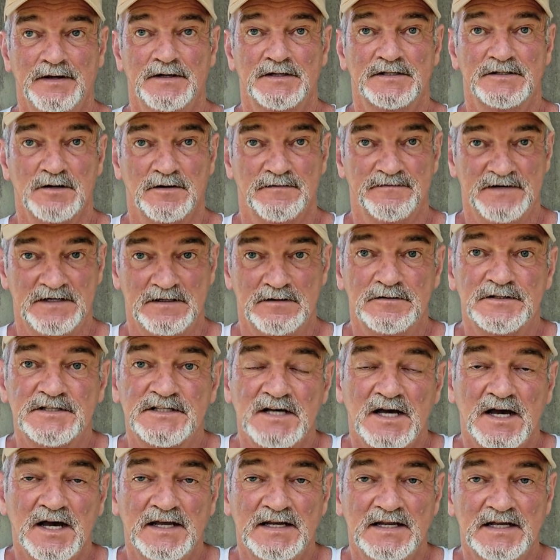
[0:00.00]
So if either
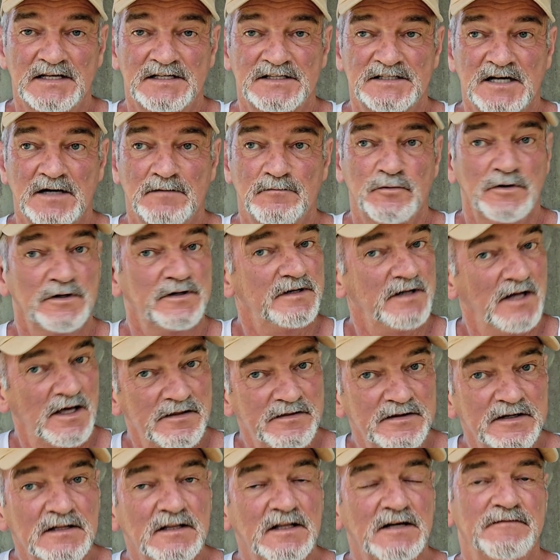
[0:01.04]
side ends up with
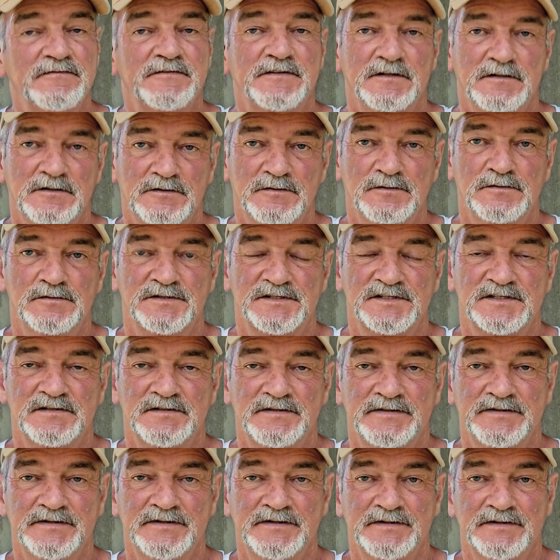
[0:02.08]
nothing left to lose,
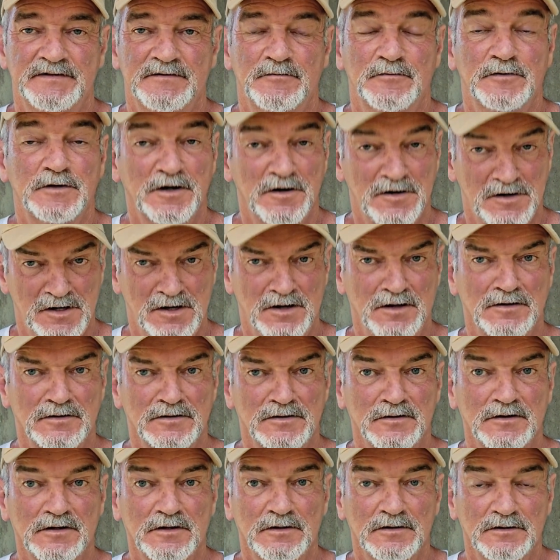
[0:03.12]
we're all
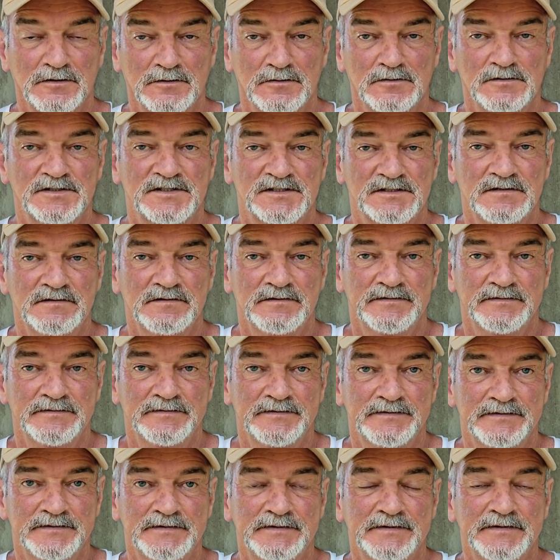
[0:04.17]
going to lose,
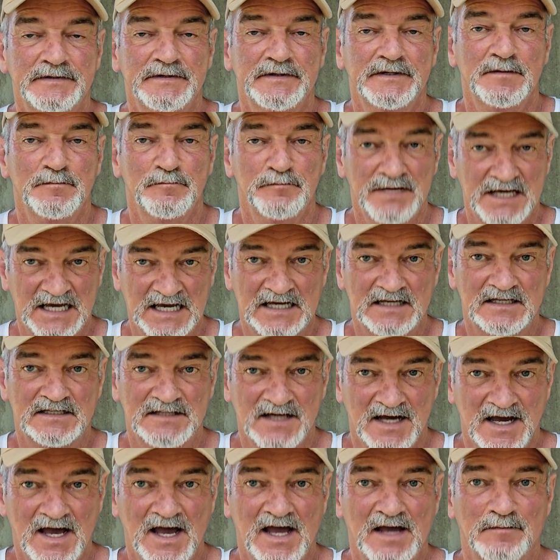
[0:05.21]
big
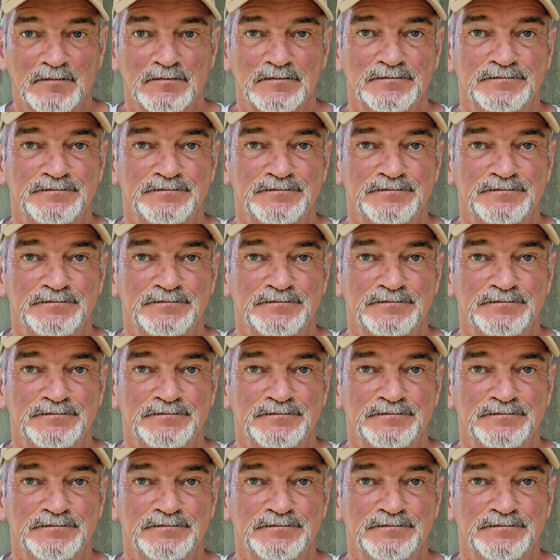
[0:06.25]
time.